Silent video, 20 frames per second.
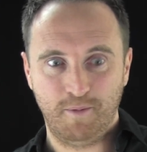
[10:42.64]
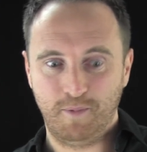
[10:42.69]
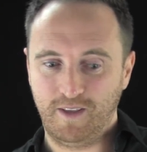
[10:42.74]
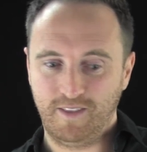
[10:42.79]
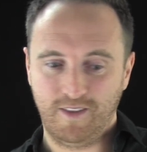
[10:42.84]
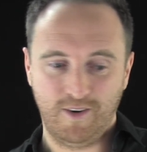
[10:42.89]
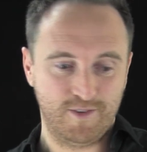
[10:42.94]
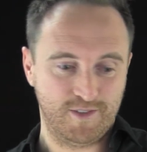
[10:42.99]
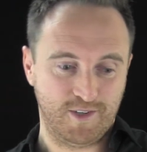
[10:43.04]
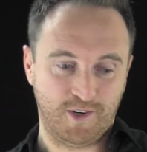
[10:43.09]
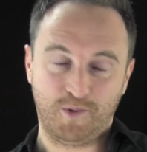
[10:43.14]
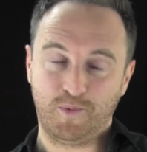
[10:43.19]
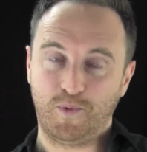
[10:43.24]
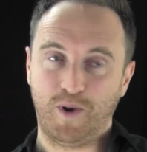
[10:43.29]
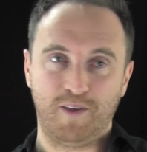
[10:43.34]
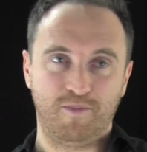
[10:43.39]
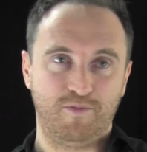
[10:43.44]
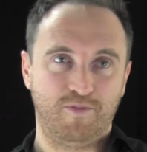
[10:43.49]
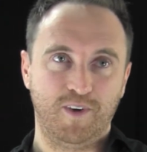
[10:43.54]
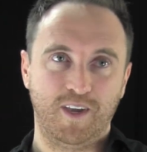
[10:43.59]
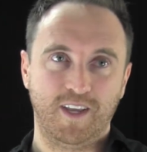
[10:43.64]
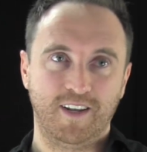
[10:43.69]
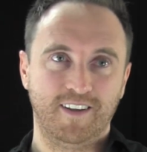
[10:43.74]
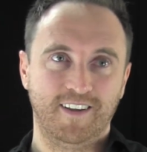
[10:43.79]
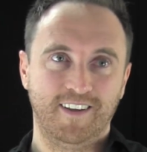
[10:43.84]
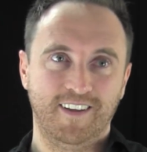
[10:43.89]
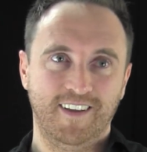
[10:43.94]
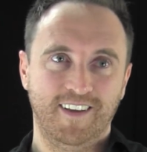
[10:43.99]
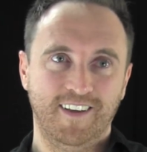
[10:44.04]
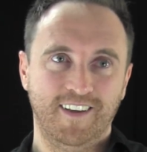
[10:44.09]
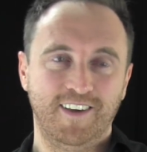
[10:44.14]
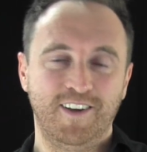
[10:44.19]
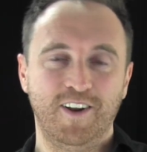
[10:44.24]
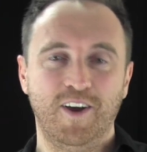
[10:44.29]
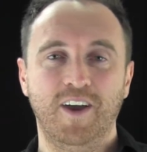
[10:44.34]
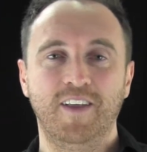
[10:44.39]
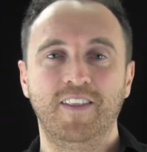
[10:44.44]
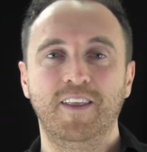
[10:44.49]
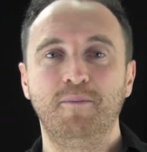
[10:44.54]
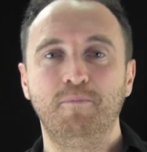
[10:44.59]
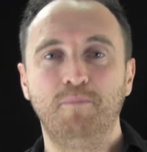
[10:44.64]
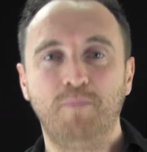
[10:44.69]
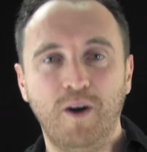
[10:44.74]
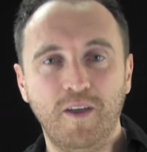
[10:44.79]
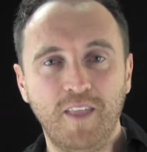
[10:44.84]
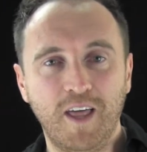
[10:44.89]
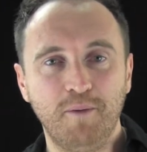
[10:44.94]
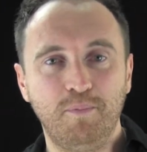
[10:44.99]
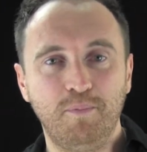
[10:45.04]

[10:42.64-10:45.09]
I mean, those are great feet. You know, and then by